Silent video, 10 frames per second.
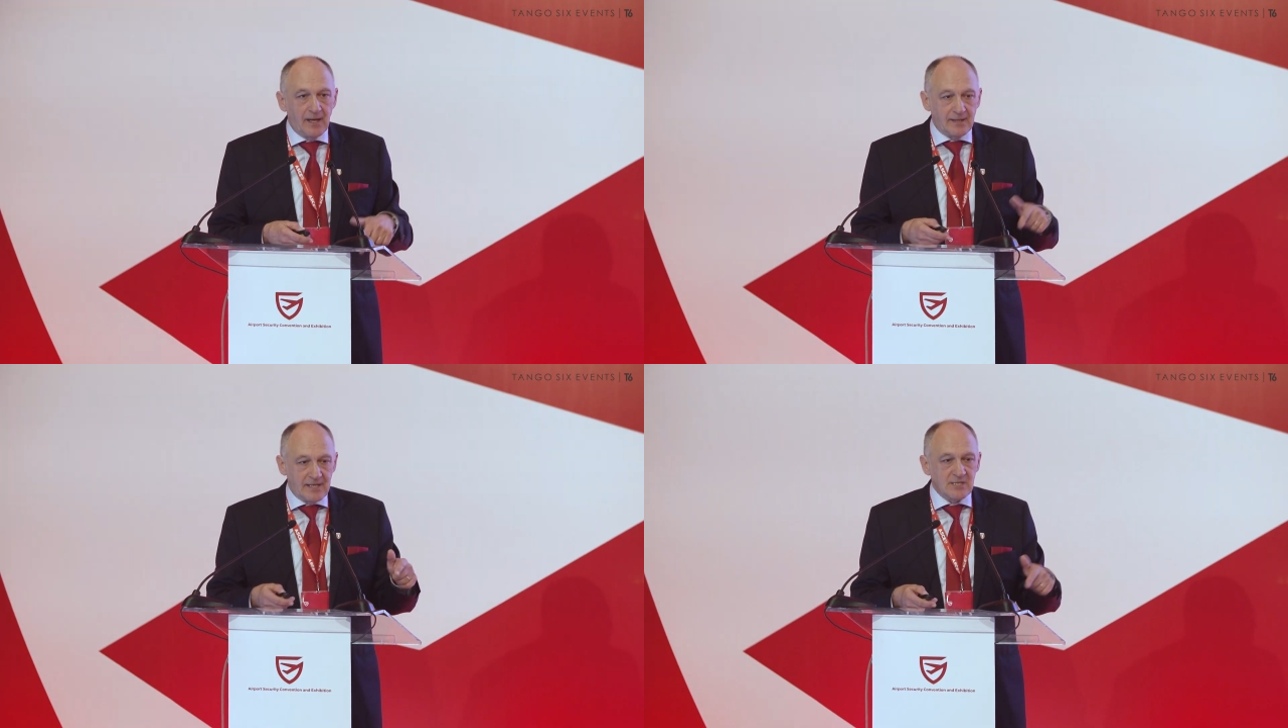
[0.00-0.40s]

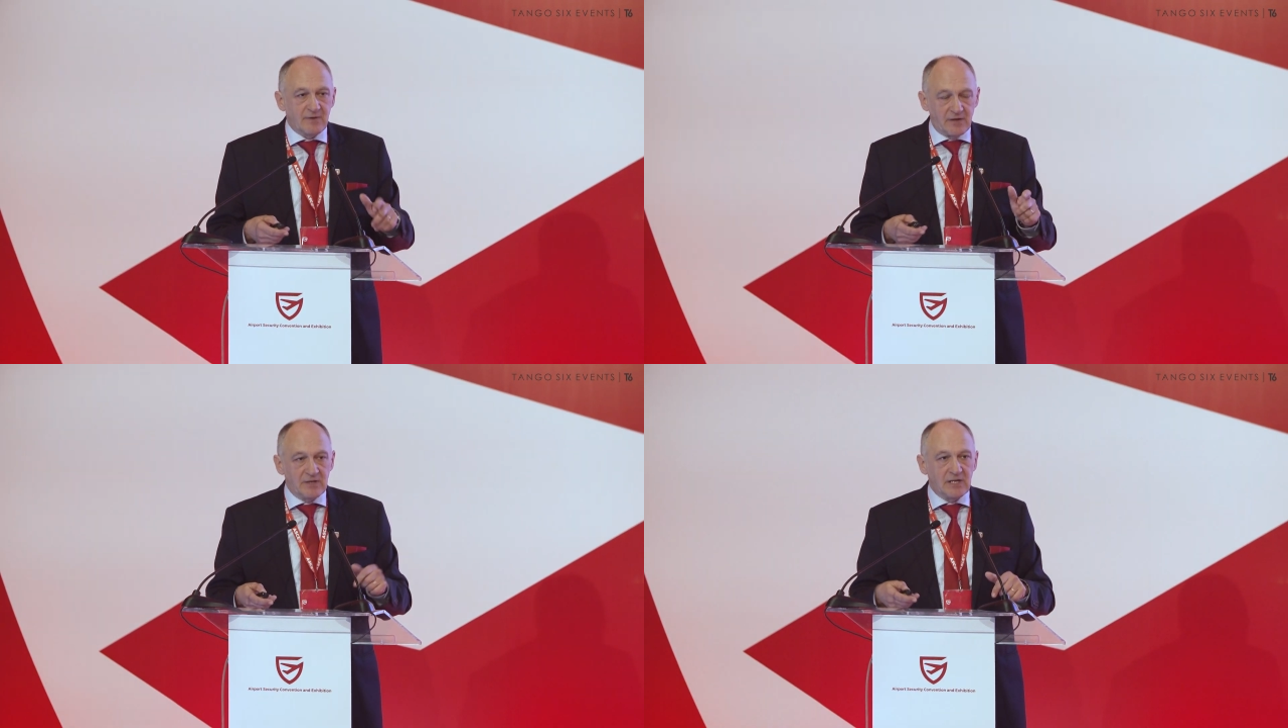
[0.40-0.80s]
And that's
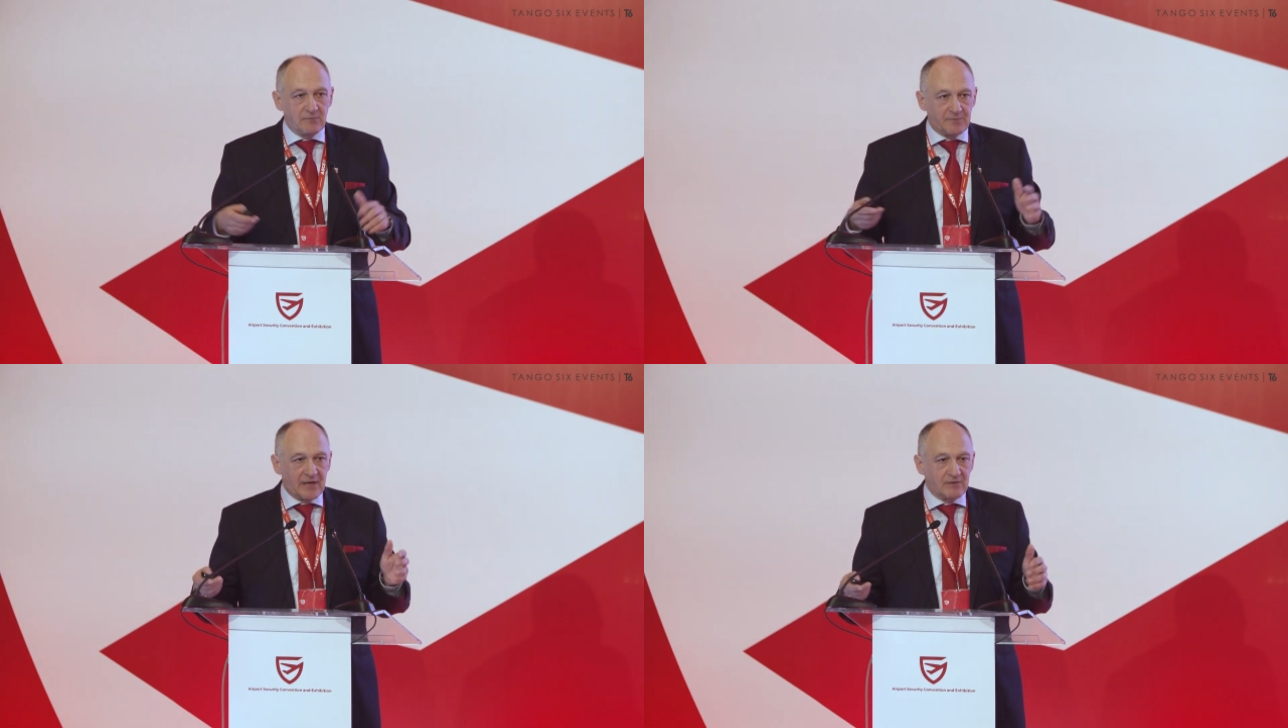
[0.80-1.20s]
why we
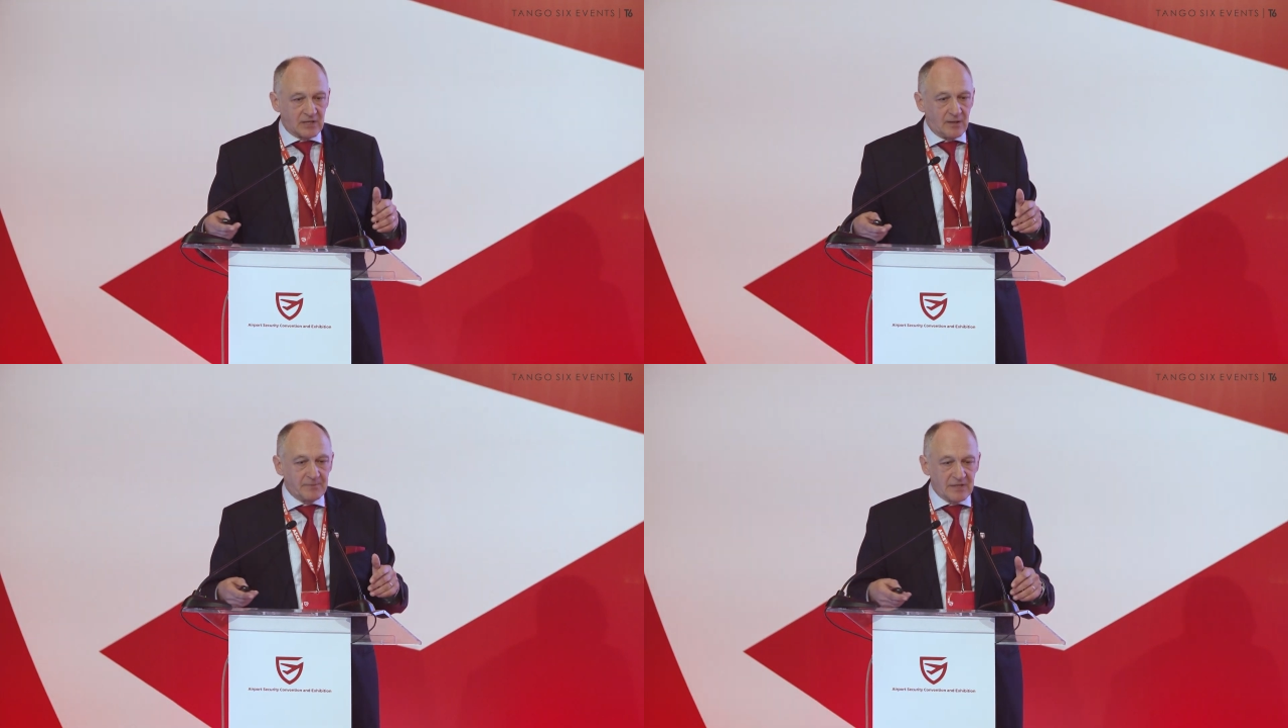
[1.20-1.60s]
have
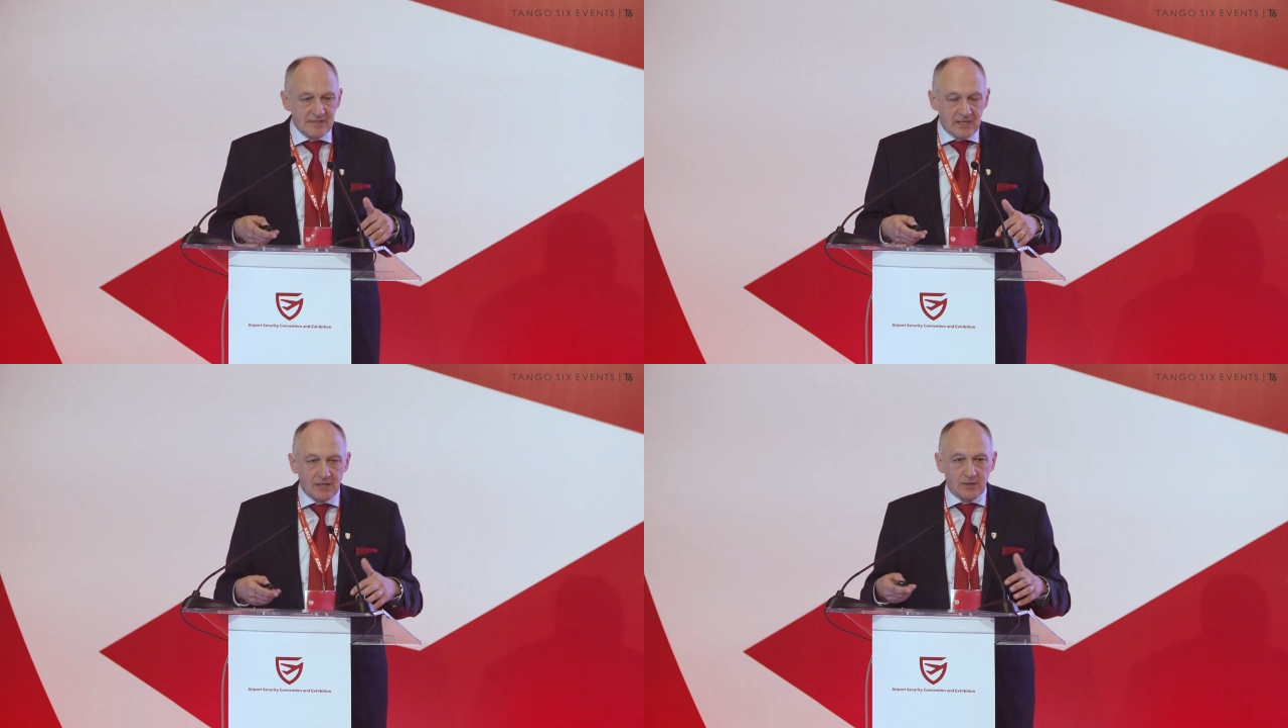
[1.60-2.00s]
private
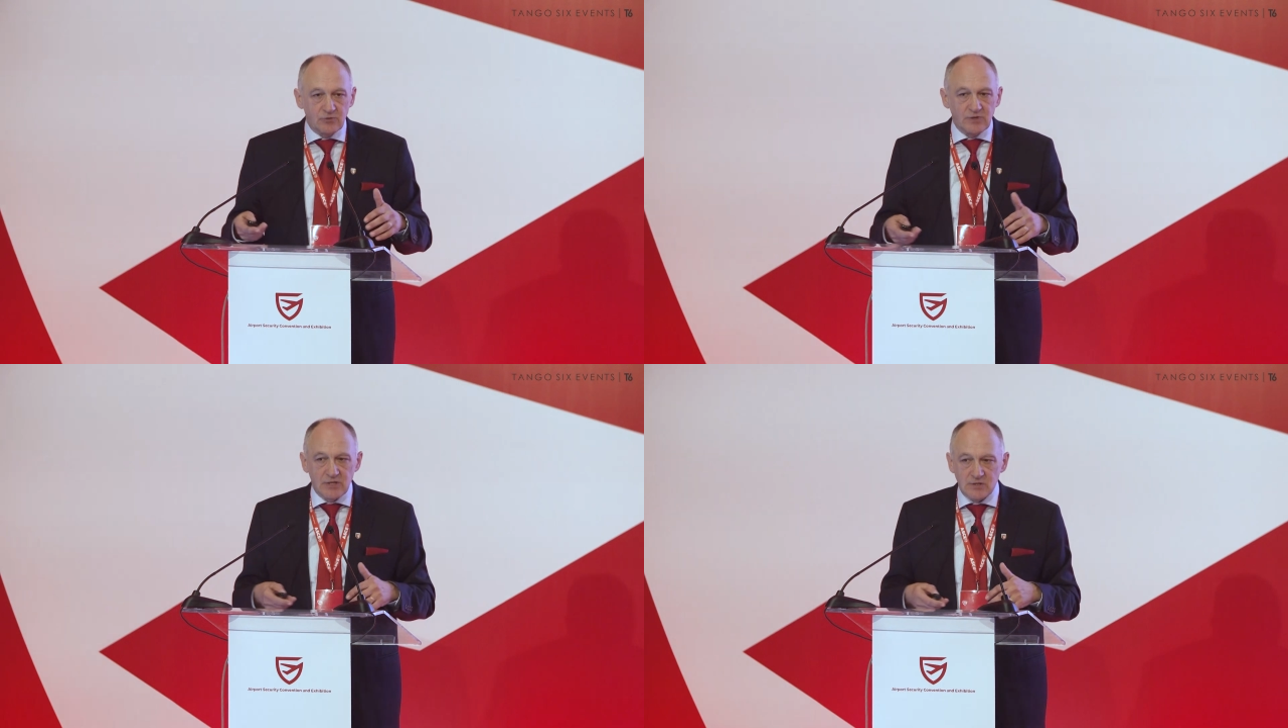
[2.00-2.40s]
companies that are
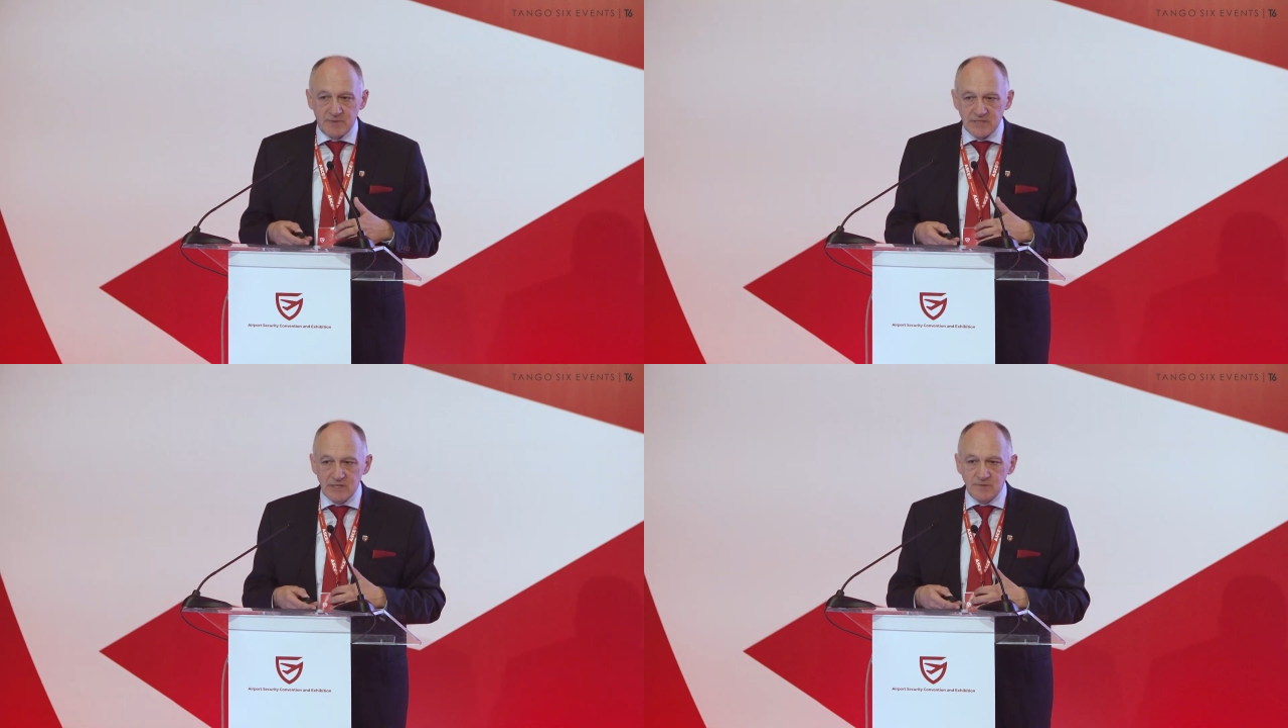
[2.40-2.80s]
doing this
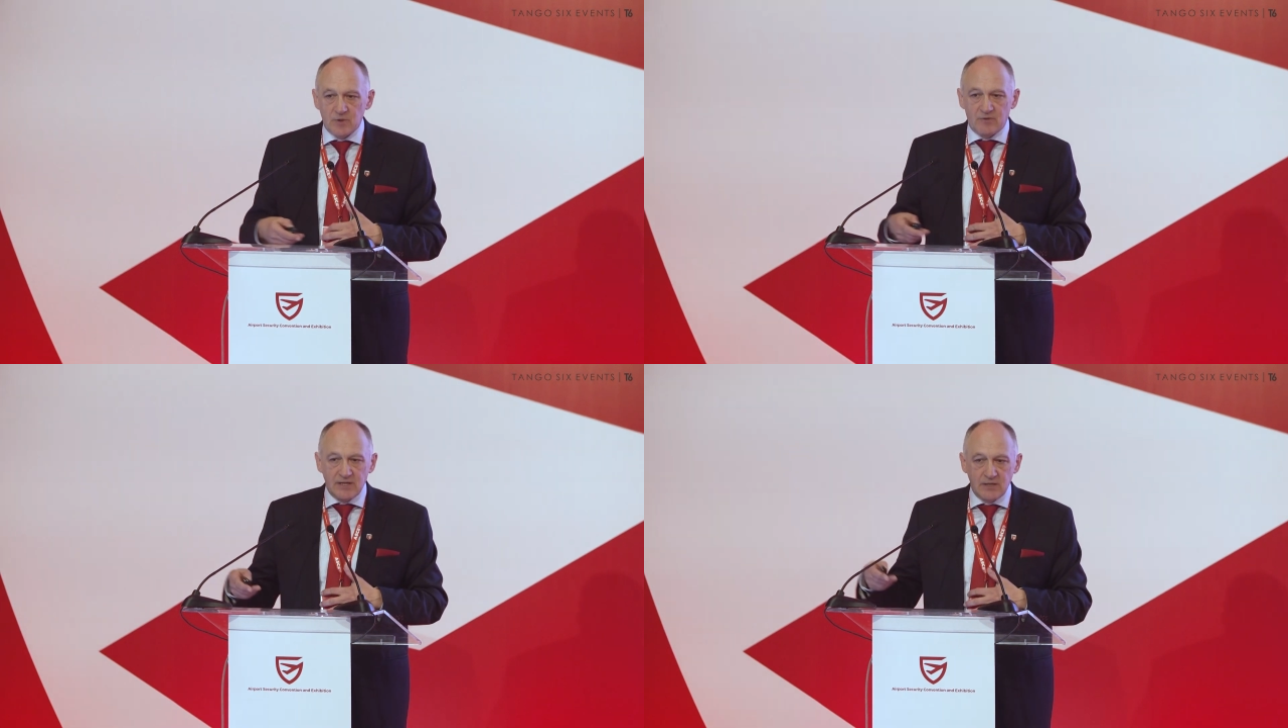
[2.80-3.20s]
business,
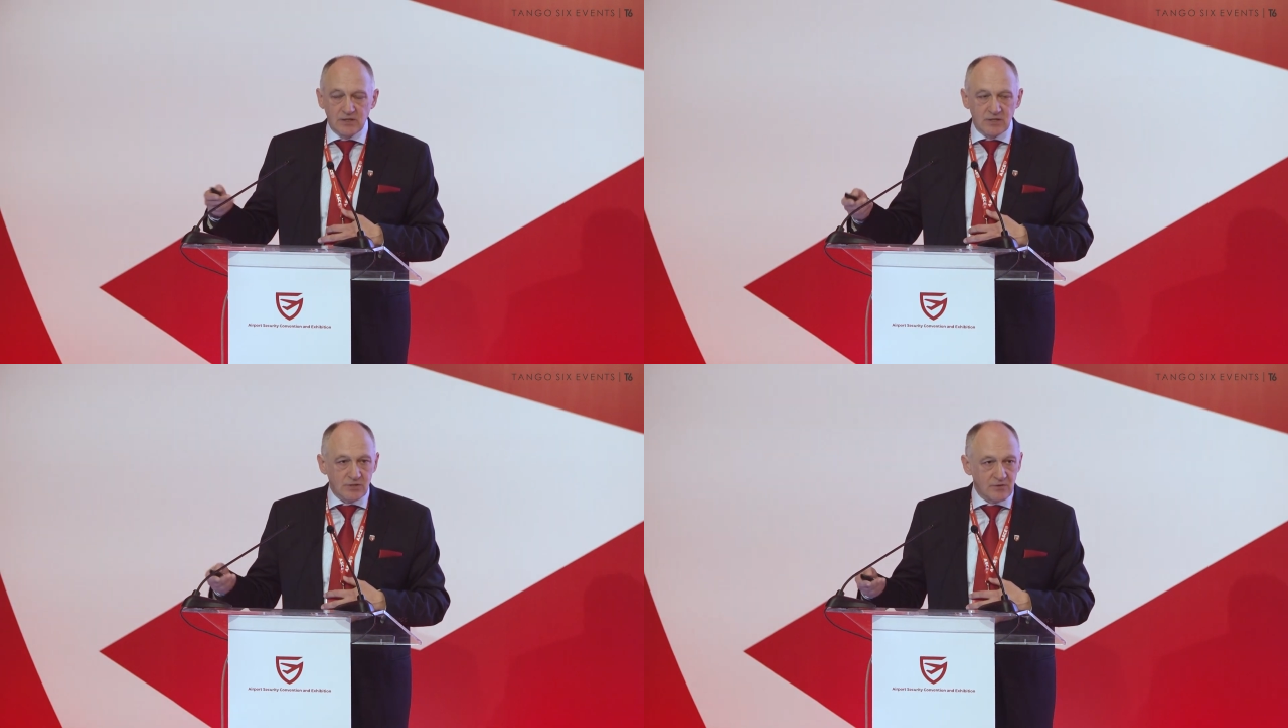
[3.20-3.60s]

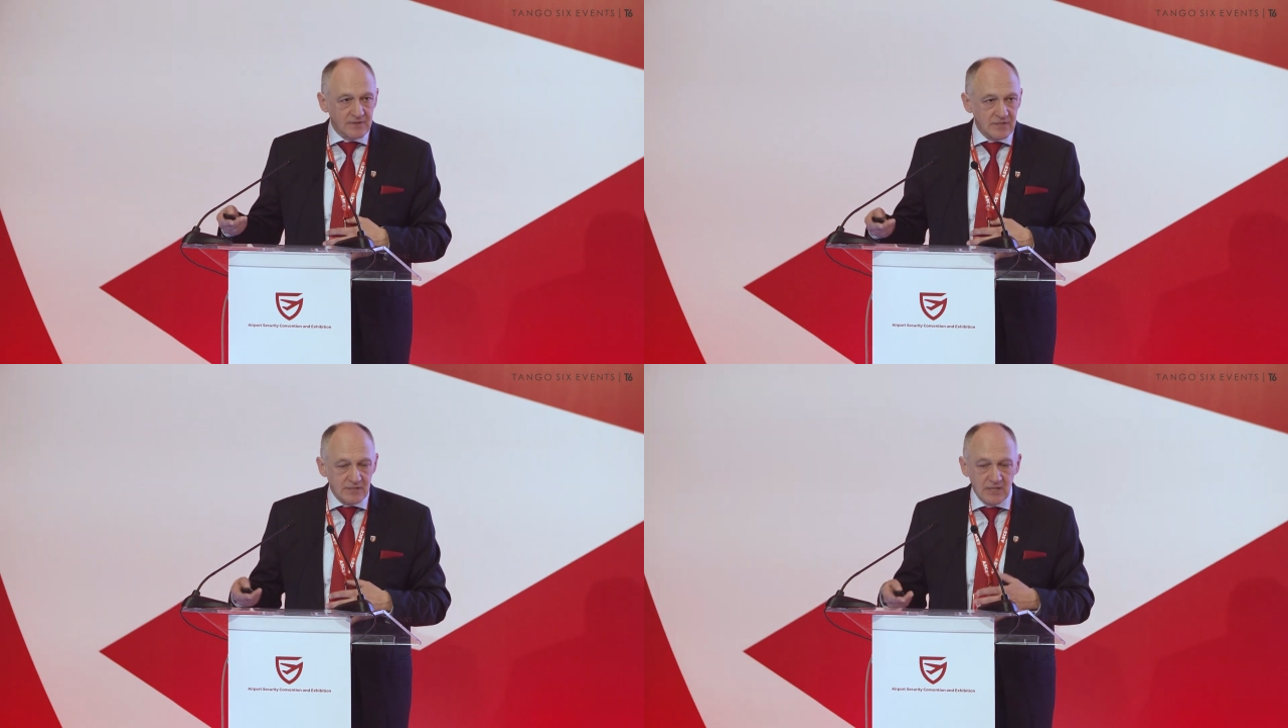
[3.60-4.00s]
providing these
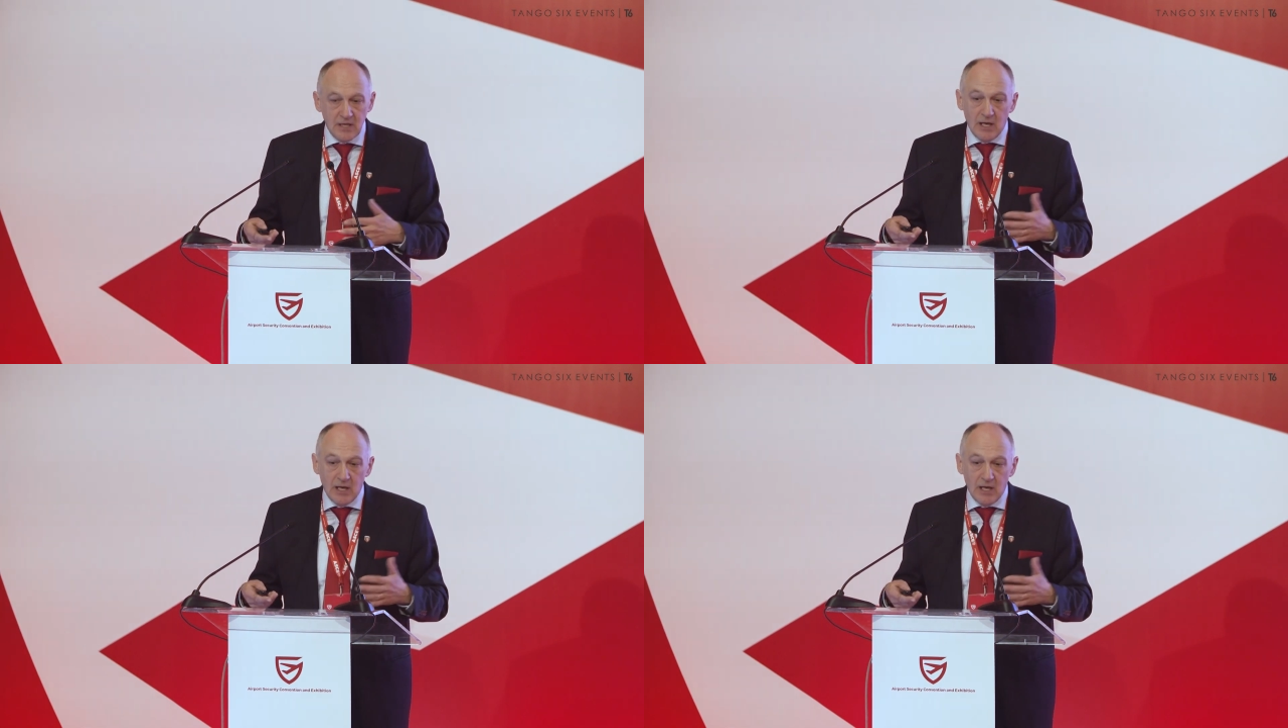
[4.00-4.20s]
services,